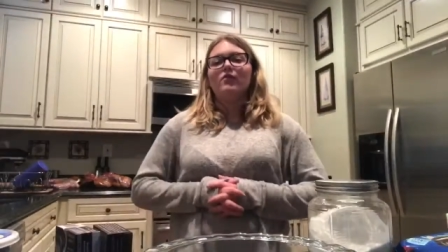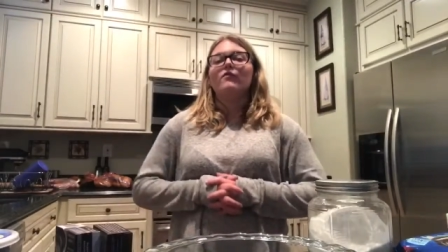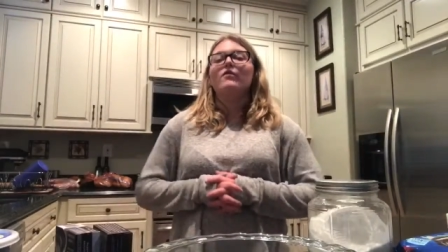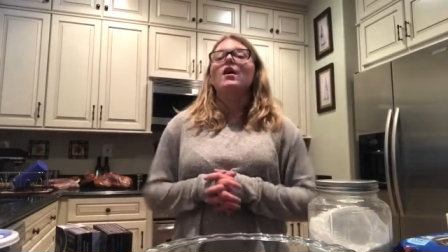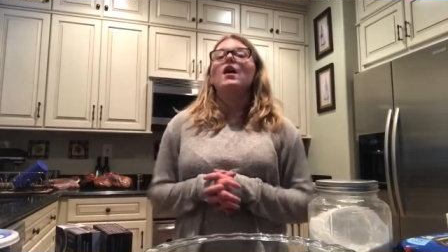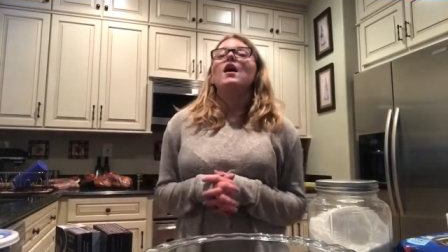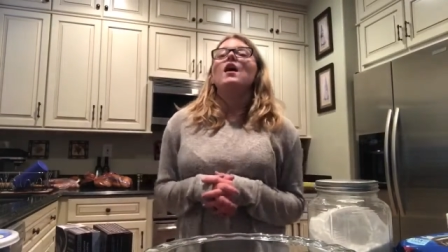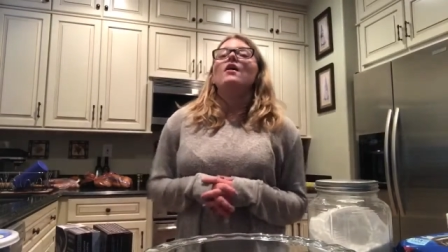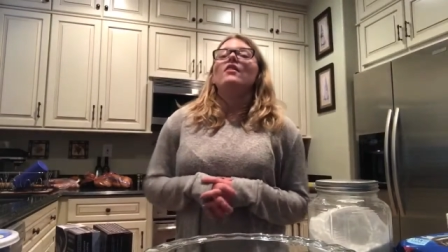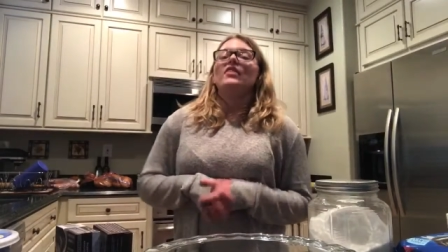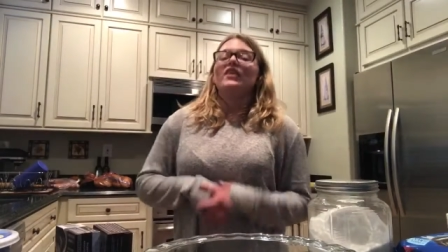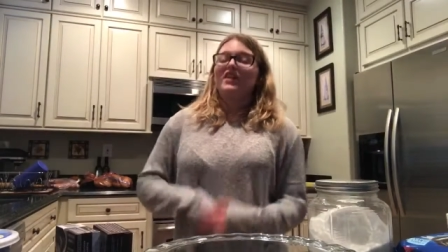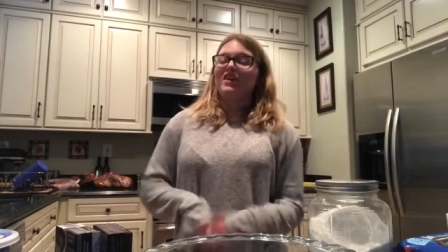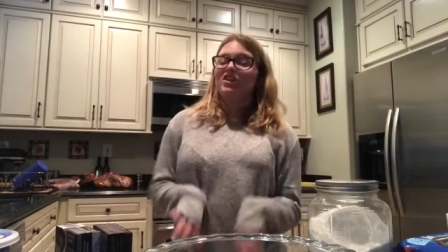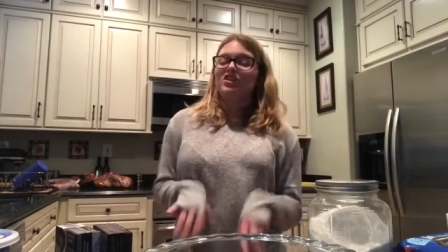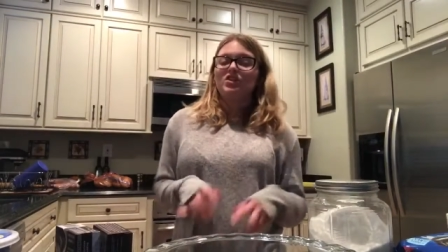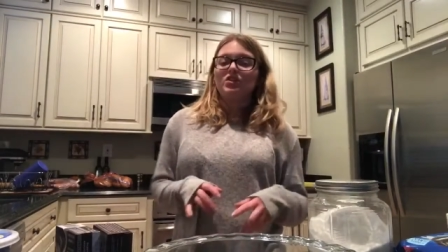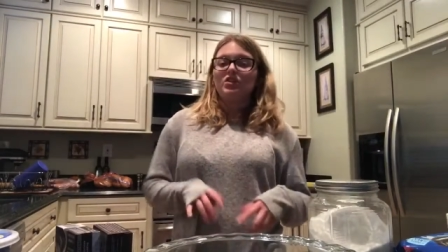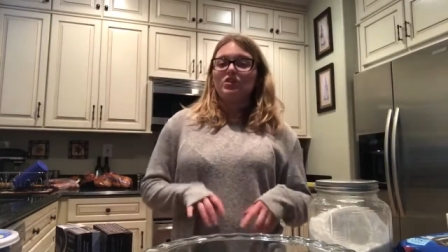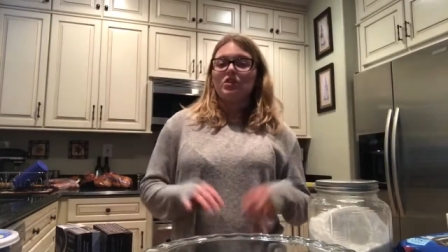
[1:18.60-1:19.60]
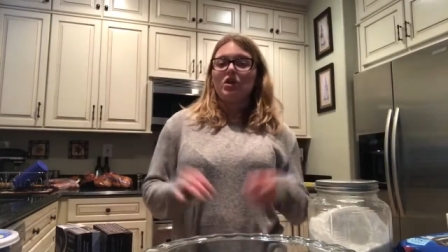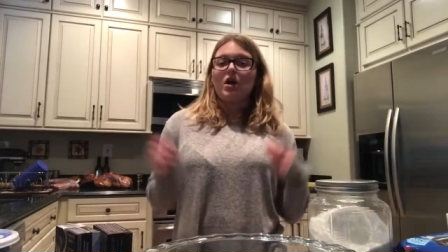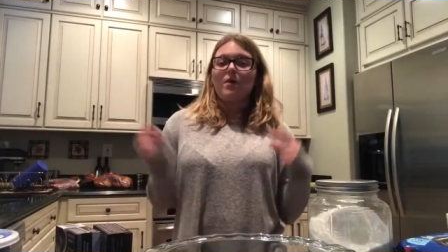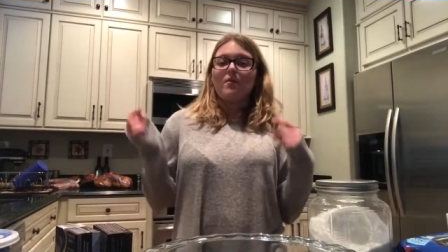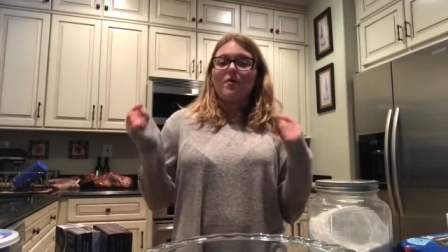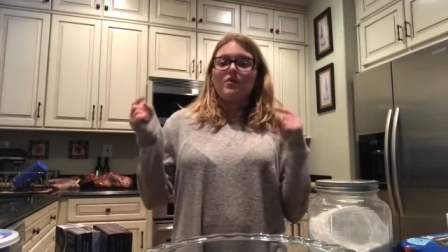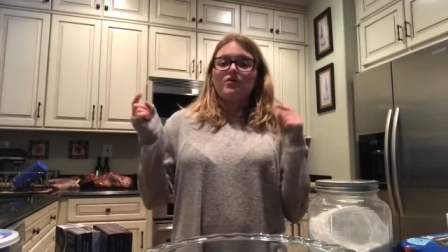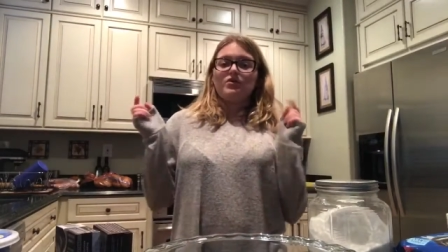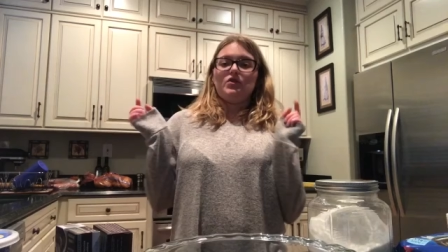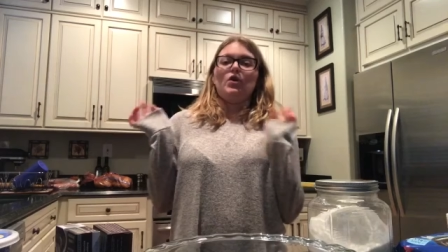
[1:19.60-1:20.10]
of the Kitchen
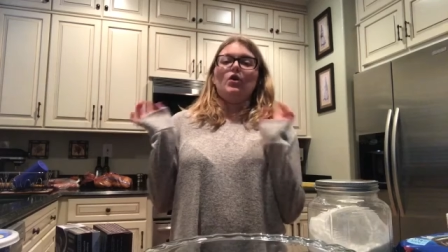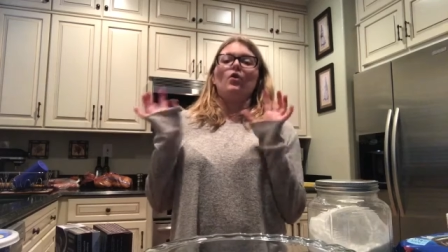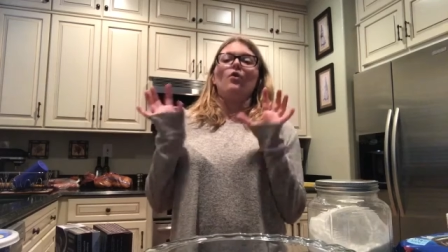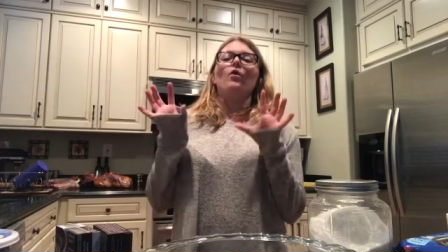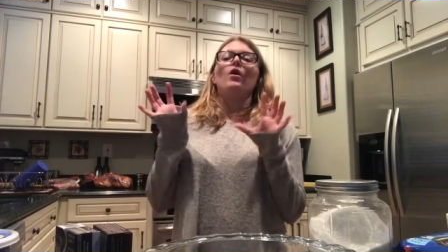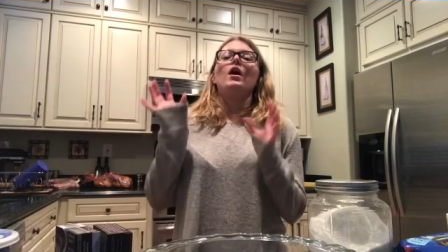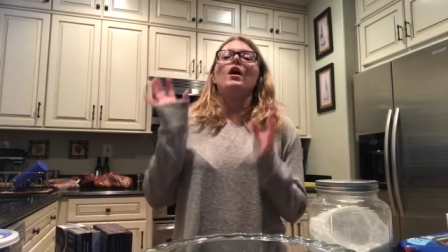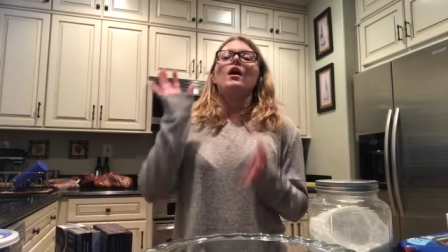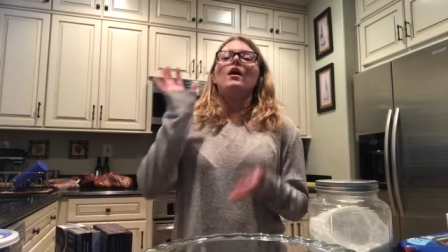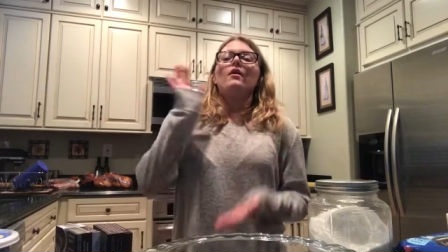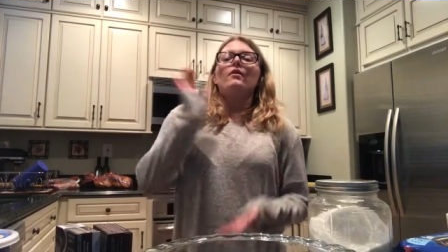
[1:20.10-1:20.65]
Snob, so